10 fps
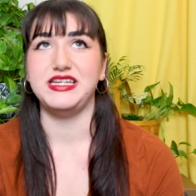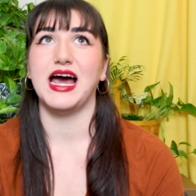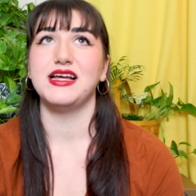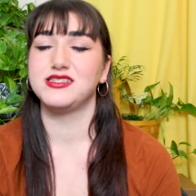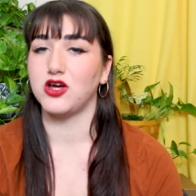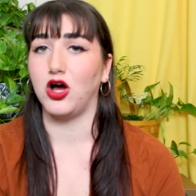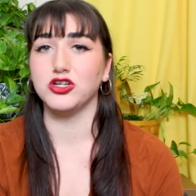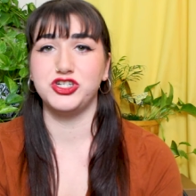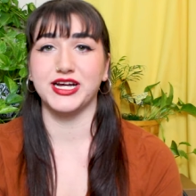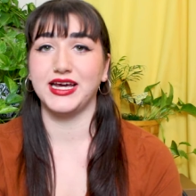yes,
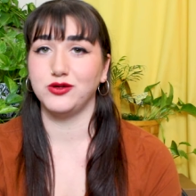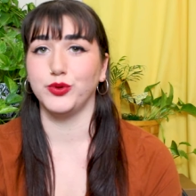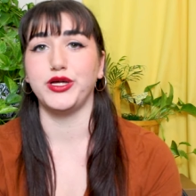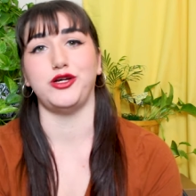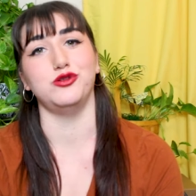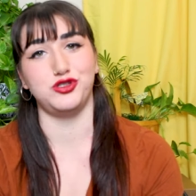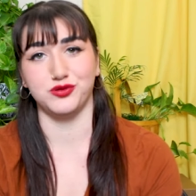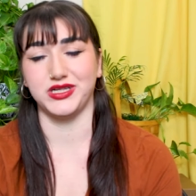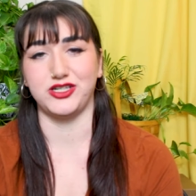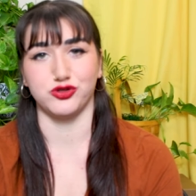all chicken will
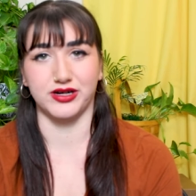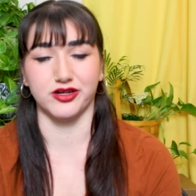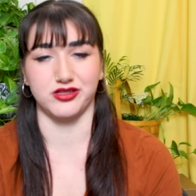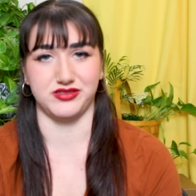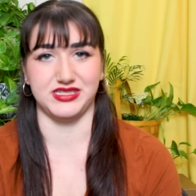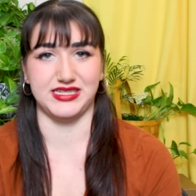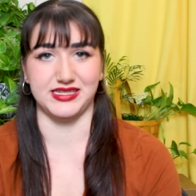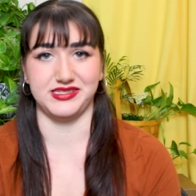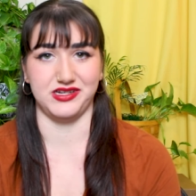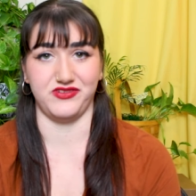usually trigger those
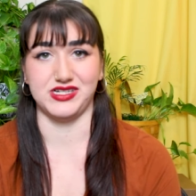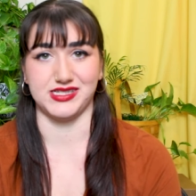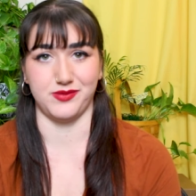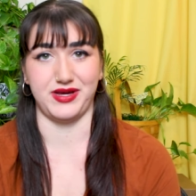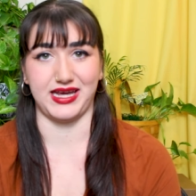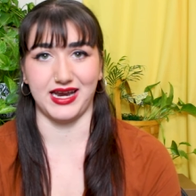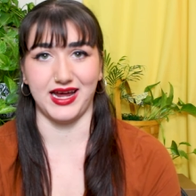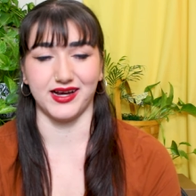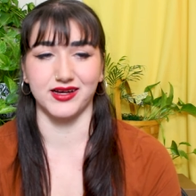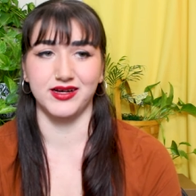insensitivities at the
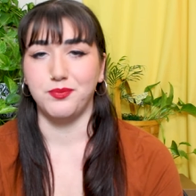beginning,